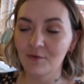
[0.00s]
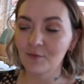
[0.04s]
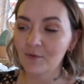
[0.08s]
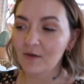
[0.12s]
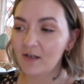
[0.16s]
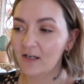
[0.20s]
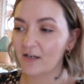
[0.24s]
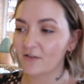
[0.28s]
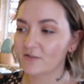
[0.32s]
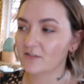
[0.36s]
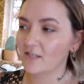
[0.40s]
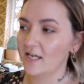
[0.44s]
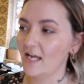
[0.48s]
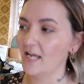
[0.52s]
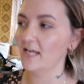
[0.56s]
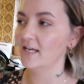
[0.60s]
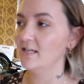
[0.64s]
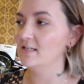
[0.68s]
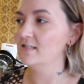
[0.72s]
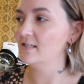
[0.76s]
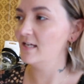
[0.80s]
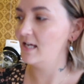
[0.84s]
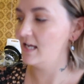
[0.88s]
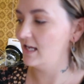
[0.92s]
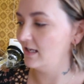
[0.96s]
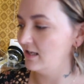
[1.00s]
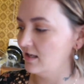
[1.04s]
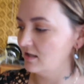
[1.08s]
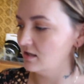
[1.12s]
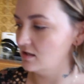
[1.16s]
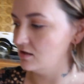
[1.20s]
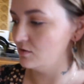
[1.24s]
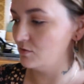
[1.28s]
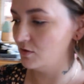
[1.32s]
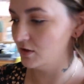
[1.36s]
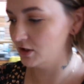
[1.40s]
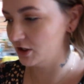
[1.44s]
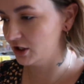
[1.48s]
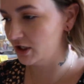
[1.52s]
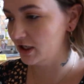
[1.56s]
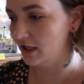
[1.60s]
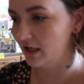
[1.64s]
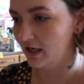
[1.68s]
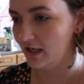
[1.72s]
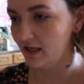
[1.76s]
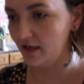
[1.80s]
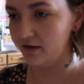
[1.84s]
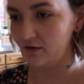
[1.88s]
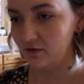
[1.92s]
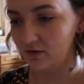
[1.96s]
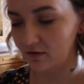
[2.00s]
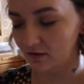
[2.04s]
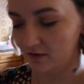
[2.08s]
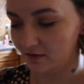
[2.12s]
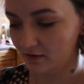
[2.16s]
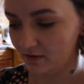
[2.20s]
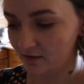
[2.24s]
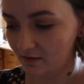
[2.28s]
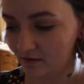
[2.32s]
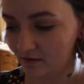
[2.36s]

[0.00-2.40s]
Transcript: Anyone else hate hanging my washing out?